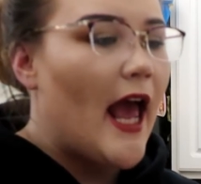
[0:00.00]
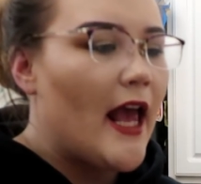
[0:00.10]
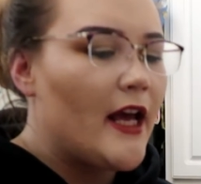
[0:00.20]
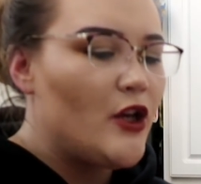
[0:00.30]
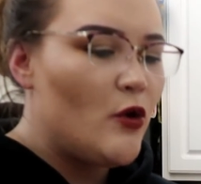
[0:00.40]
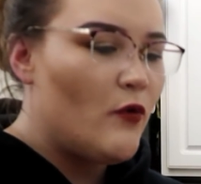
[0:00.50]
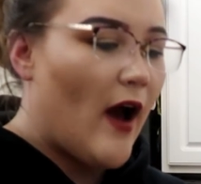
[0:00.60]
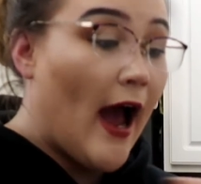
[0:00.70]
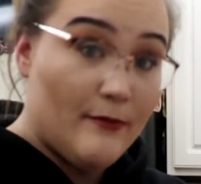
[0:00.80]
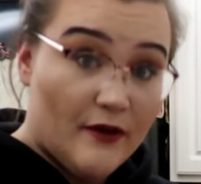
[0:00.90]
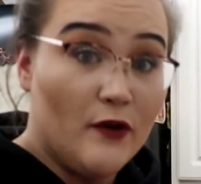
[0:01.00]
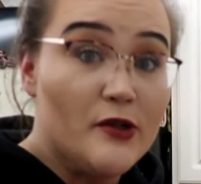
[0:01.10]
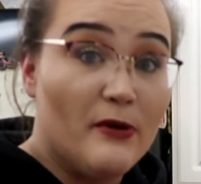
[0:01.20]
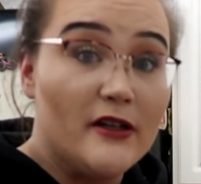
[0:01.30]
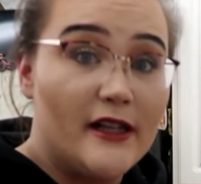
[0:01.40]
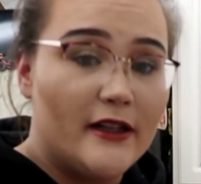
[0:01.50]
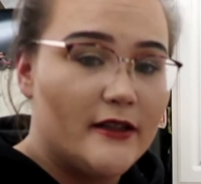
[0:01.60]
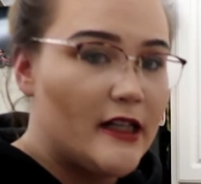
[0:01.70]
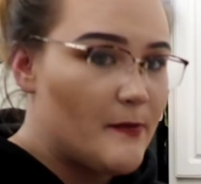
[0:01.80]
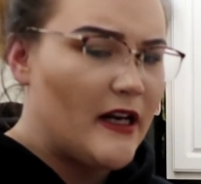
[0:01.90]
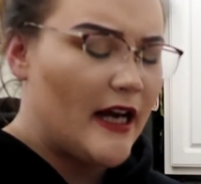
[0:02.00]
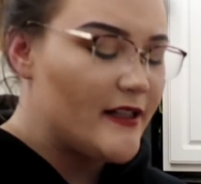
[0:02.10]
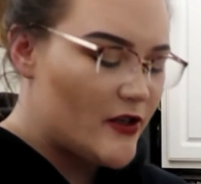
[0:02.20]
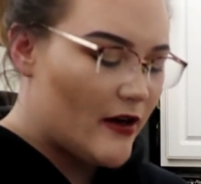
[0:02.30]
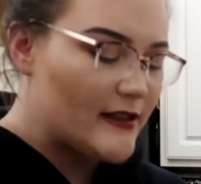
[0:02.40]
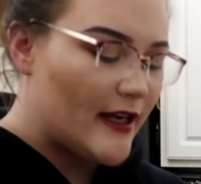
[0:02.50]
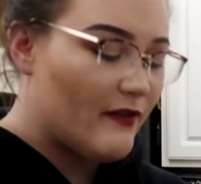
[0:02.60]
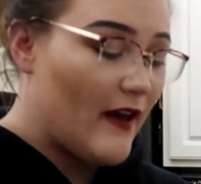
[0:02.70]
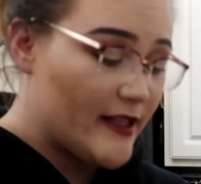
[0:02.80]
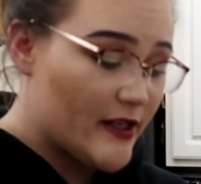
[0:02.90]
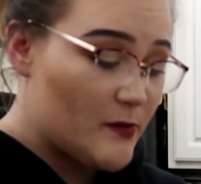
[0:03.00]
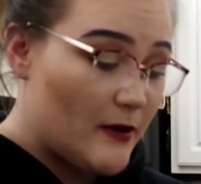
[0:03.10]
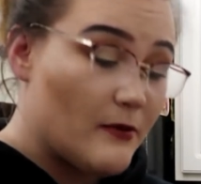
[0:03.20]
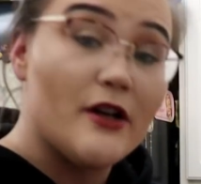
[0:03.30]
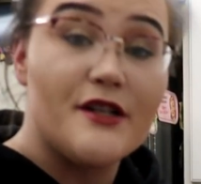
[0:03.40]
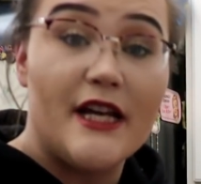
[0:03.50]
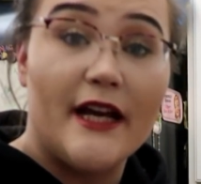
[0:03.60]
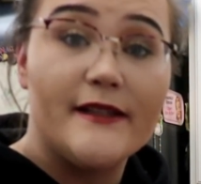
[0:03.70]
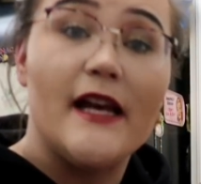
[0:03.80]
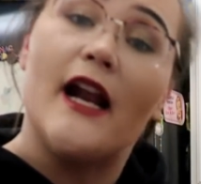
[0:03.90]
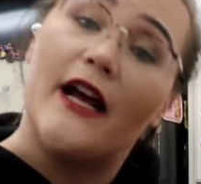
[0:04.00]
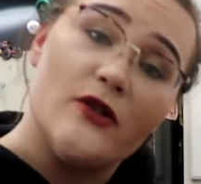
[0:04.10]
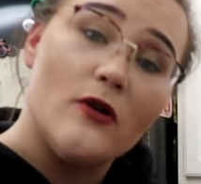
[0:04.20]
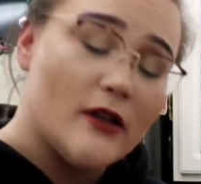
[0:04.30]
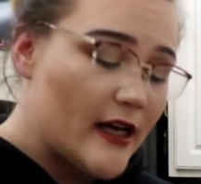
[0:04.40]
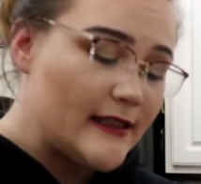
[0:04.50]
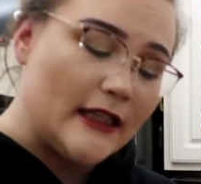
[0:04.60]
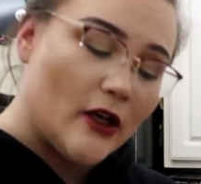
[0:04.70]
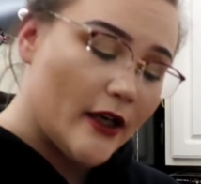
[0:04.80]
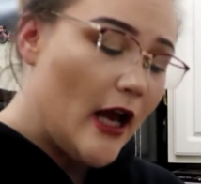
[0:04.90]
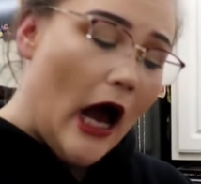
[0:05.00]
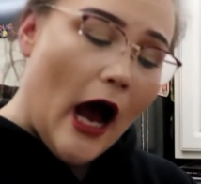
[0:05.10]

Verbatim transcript: and you've i'm the first person that's been nice to you i was like that's because people are dicks and i told her i said look